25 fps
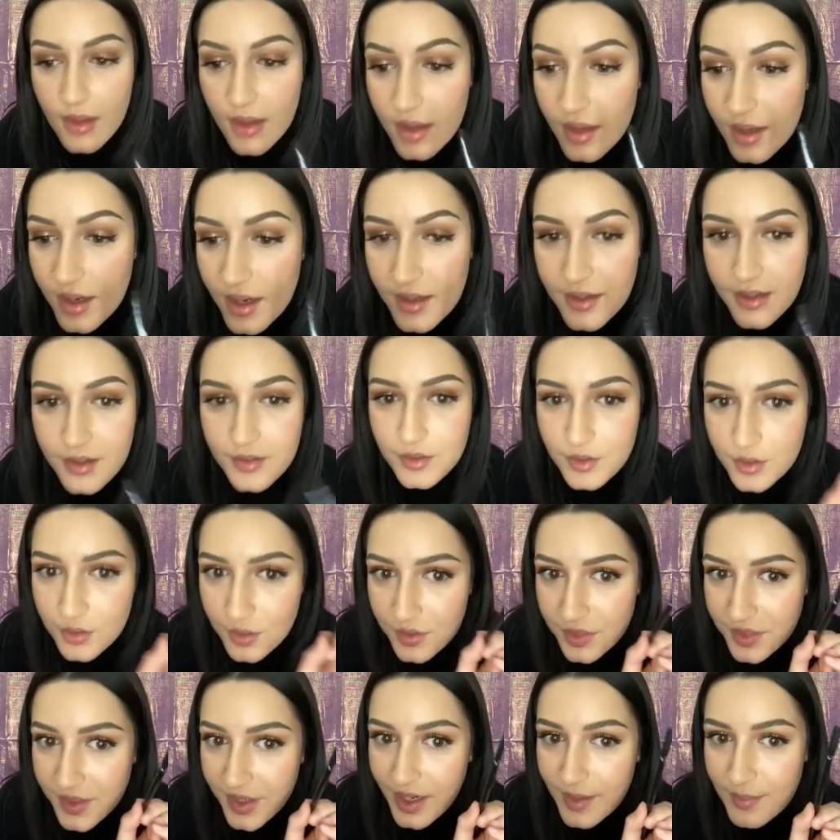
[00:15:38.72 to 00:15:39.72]
Another
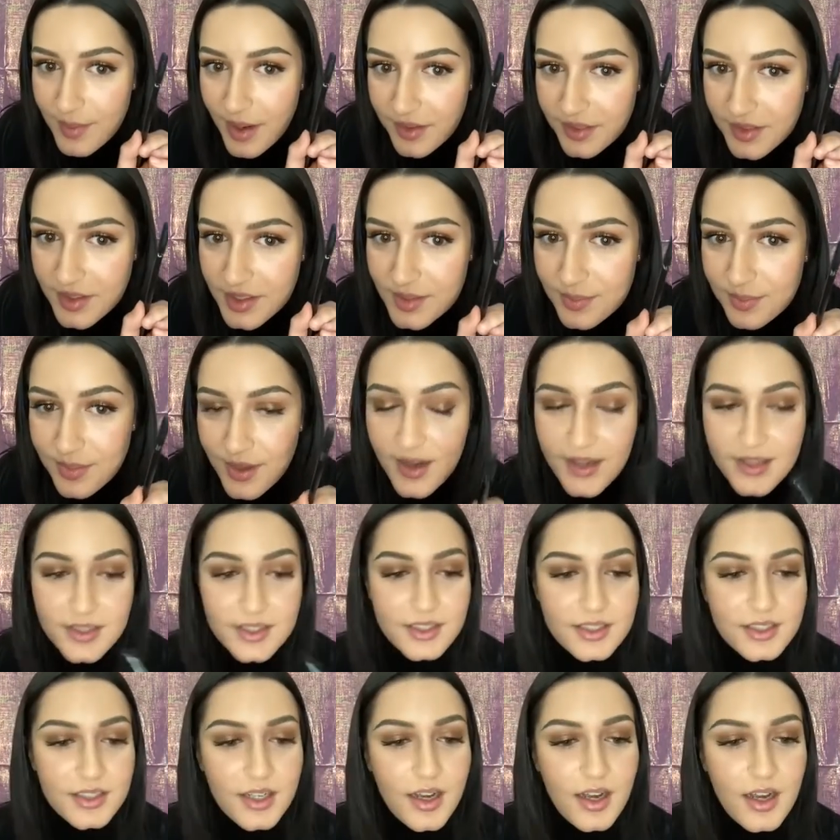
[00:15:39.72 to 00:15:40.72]
cool thing about this
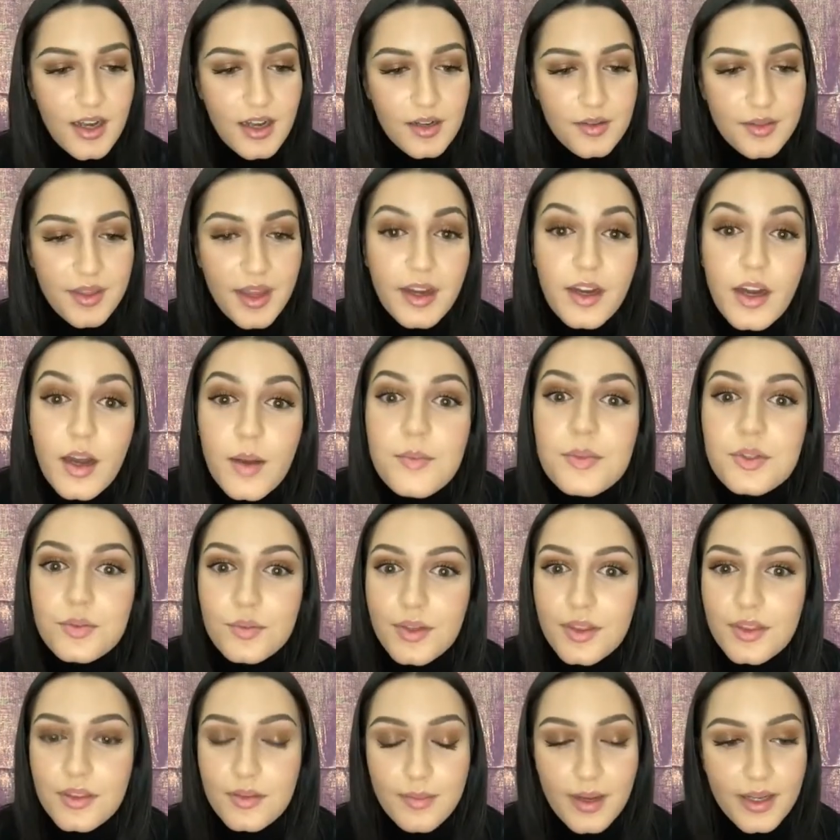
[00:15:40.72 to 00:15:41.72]
brush that comes
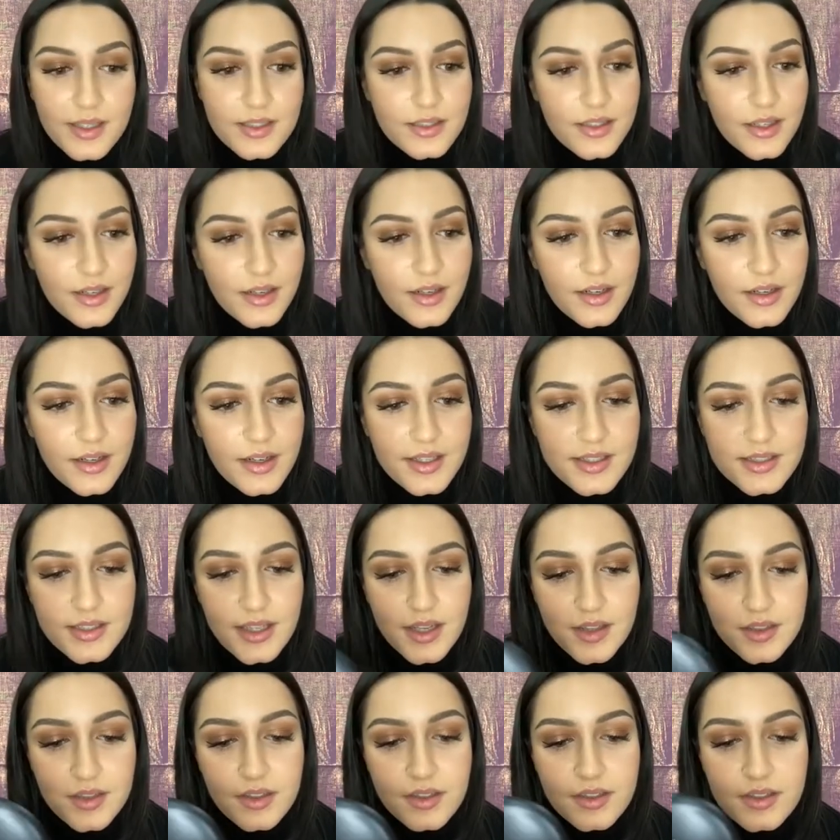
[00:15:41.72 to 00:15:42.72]
with the mascara is
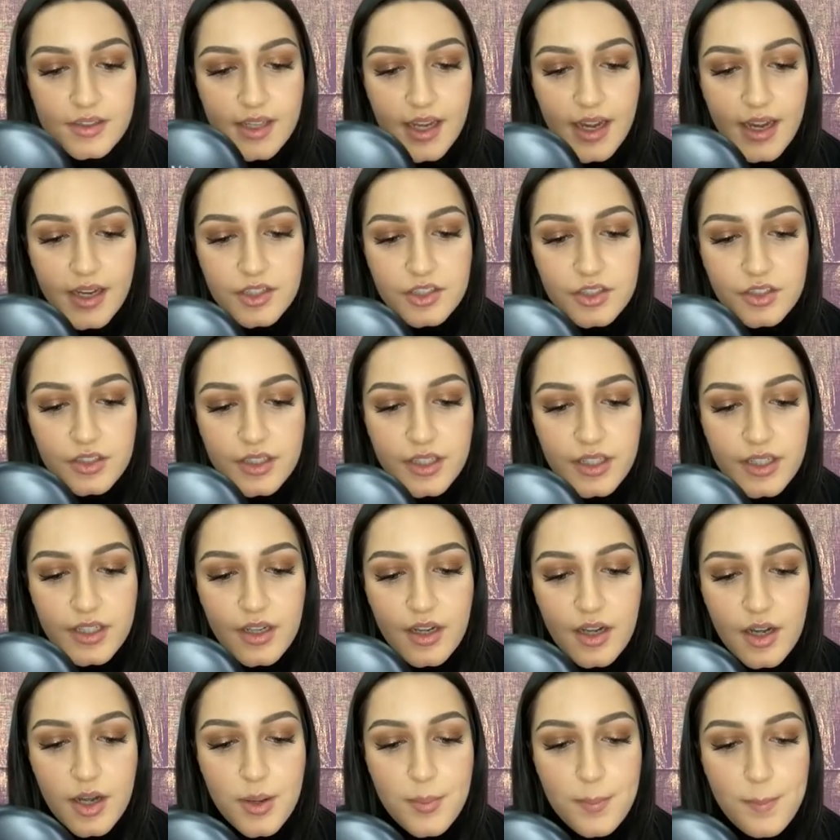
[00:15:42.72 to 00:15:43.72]
that there is actually
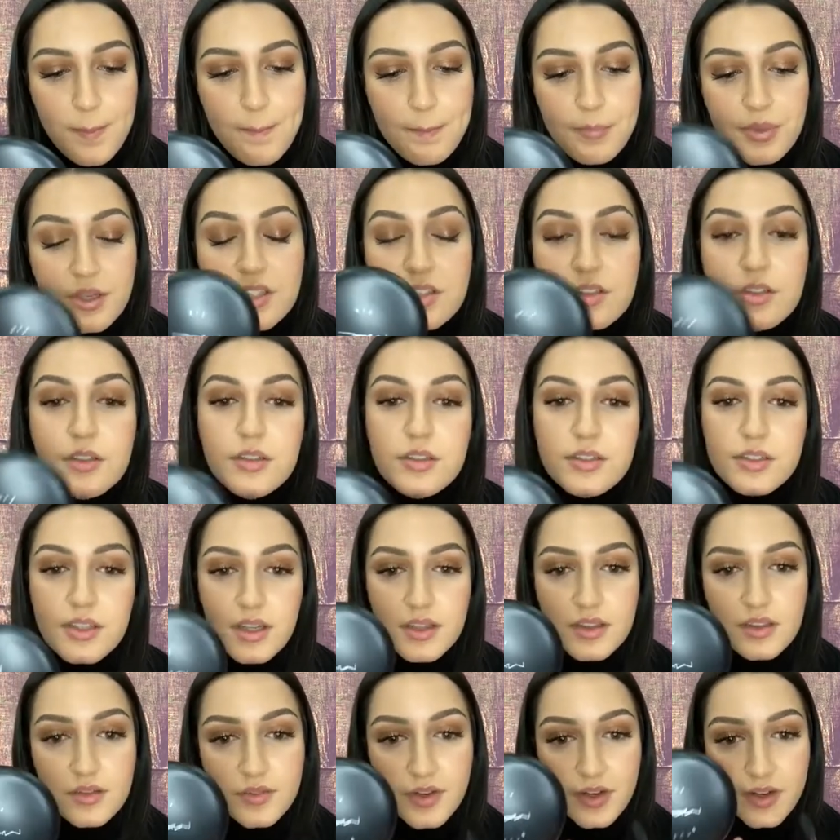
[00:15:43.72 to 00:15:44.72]
bristles
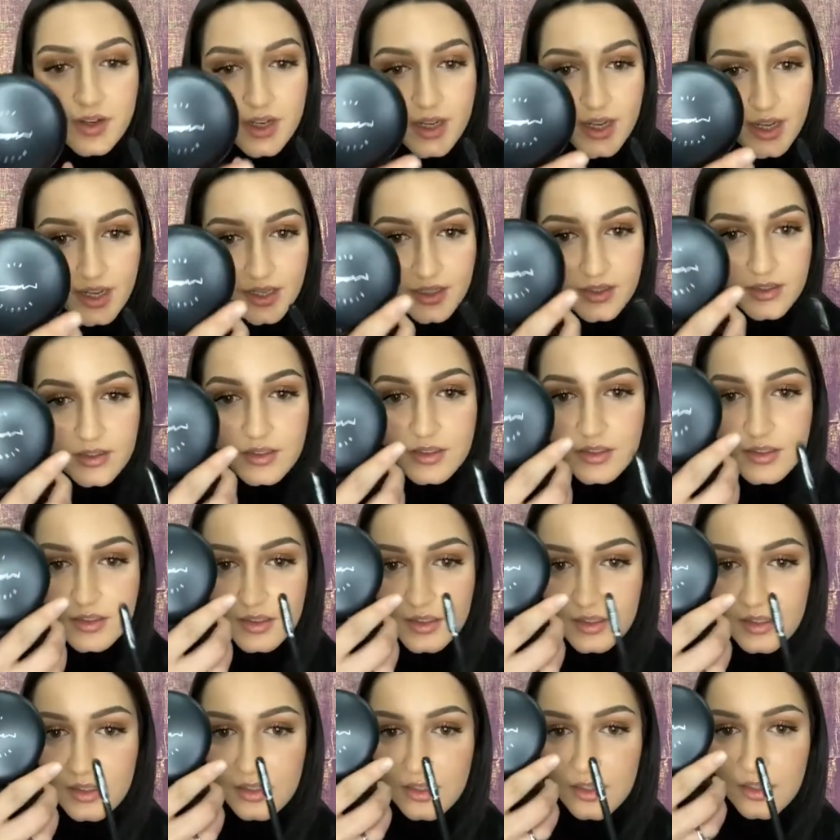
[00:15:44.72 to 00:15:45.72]
on the very end
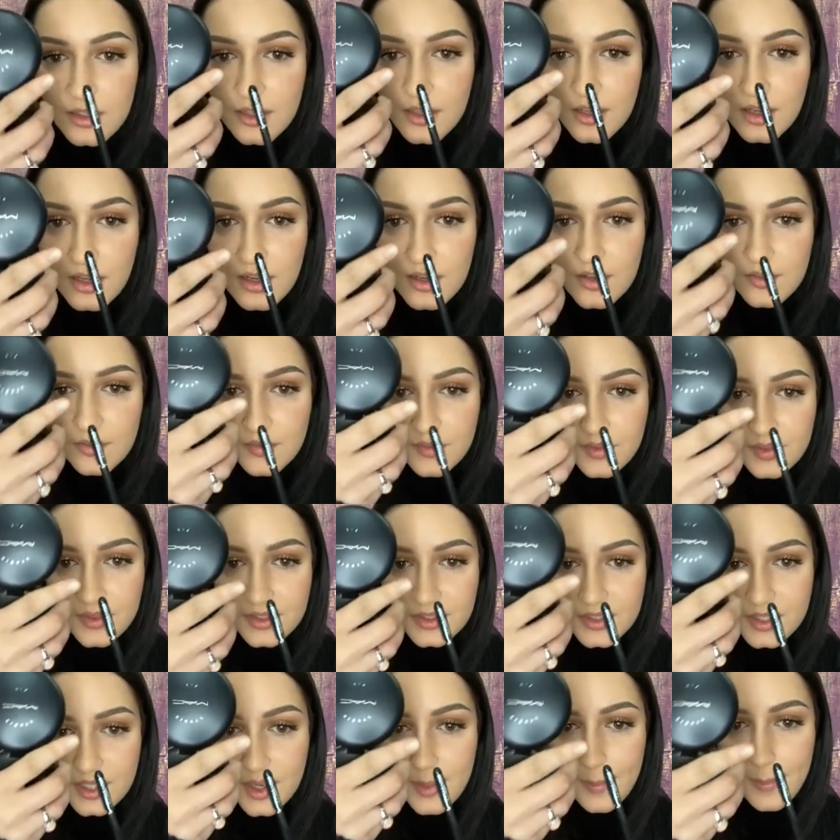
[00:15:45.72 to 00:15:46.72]
of the
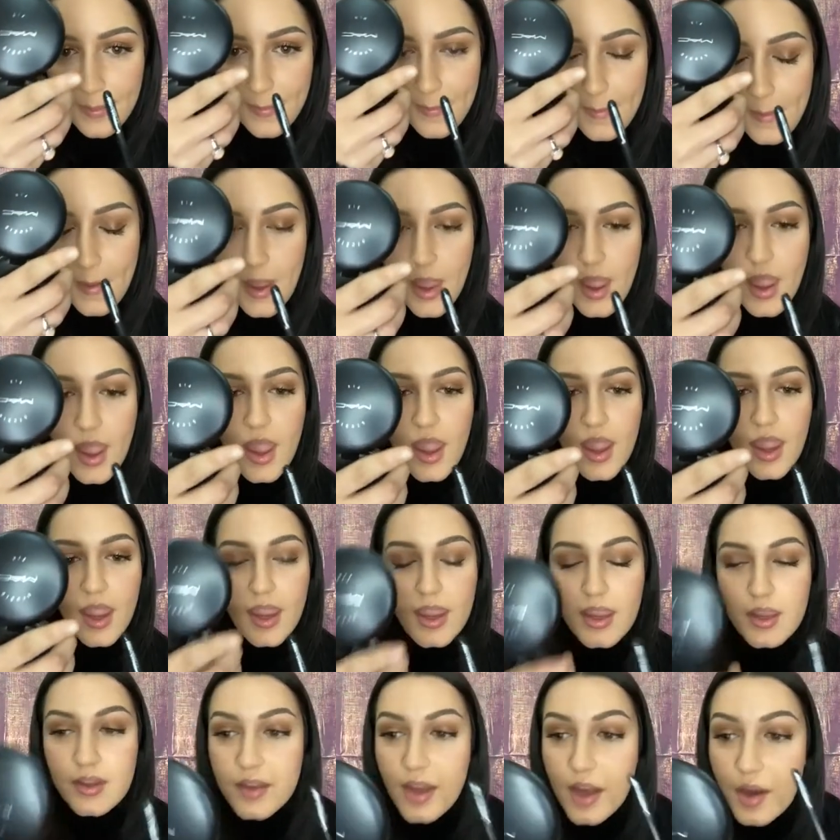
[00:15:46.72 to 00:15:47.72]
tip.
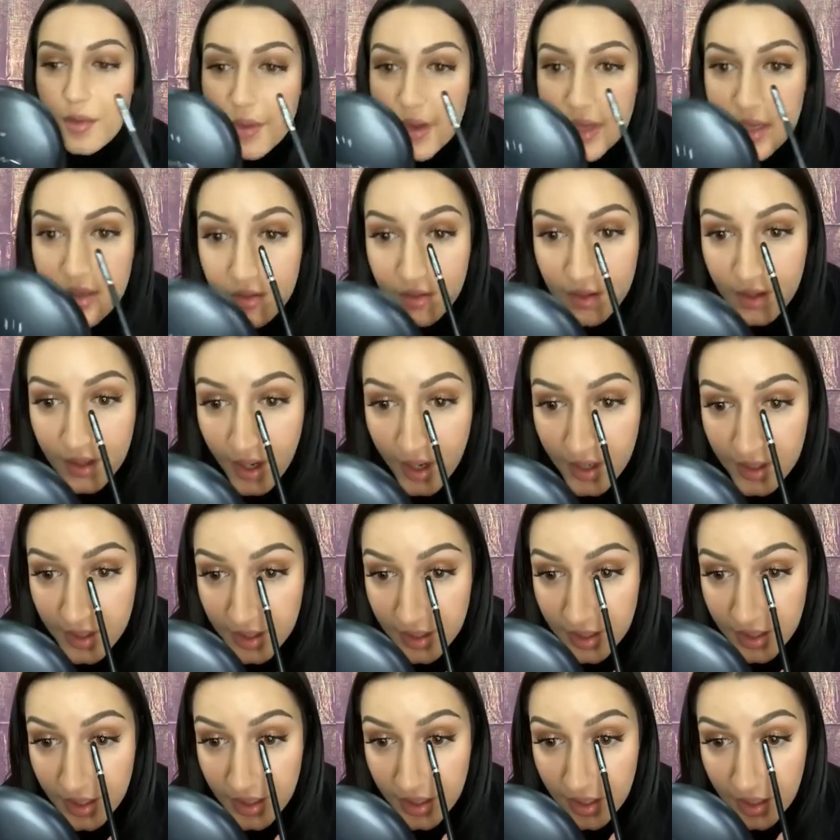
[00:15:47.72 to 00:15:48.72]
And that way you can kind
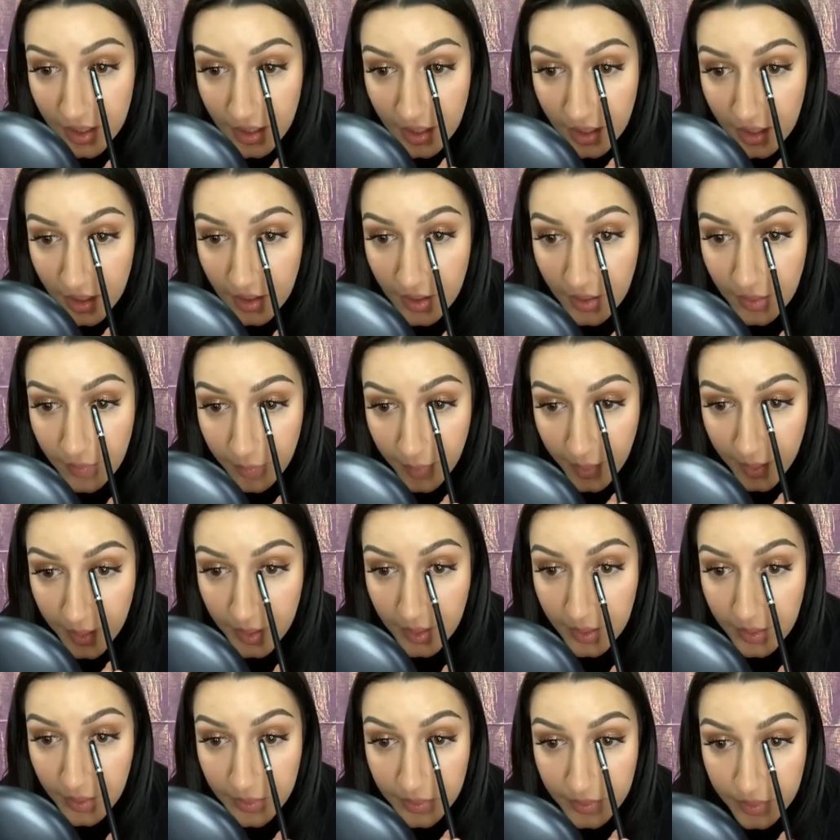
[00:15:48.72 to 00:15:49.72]
of get right
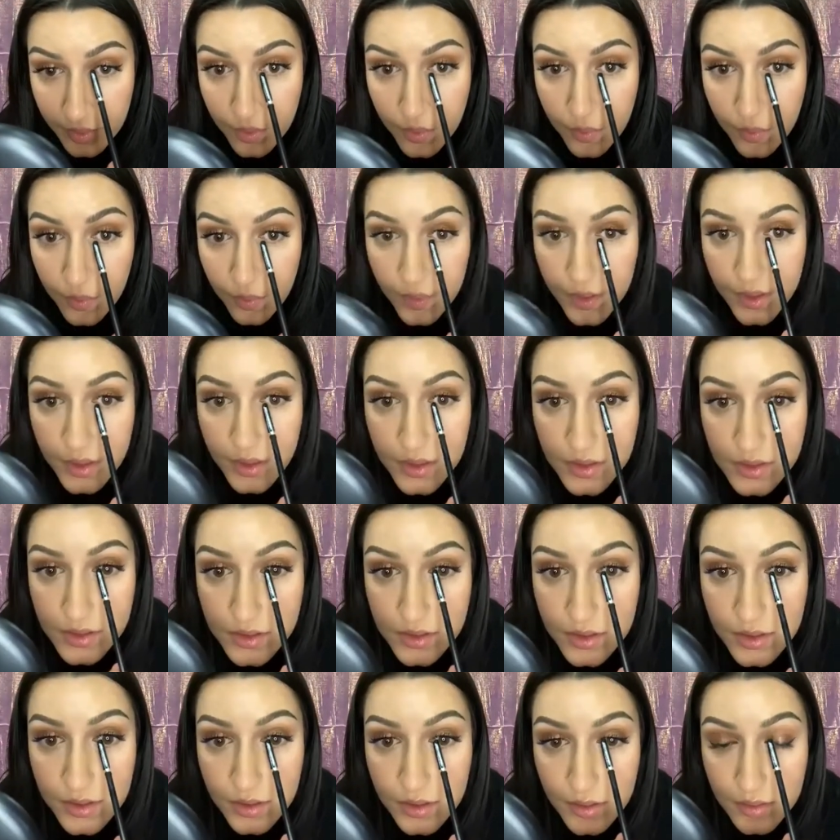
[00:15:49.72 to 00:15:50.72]
here in the corners
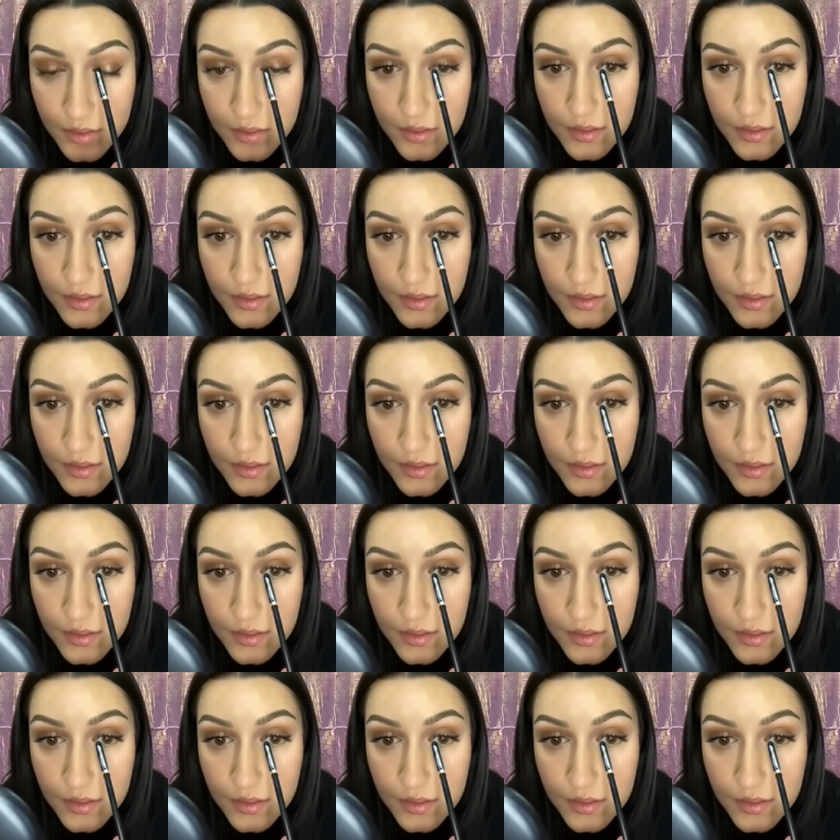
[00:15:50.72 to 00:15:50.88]
too.